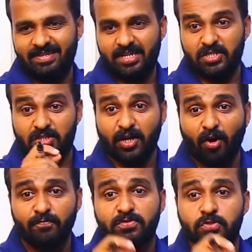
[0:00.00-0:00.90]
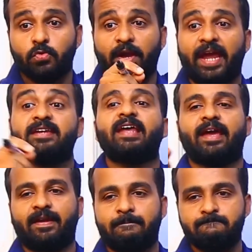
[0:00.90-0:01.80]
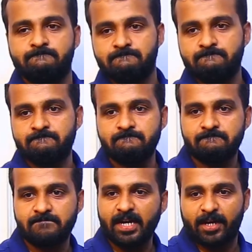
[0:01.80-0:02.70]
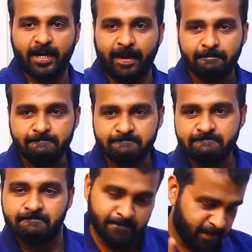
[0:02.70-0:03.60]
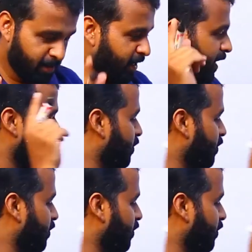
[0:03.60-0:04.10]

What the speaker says: instead of 2, 8, 9. Are you ready? Okay,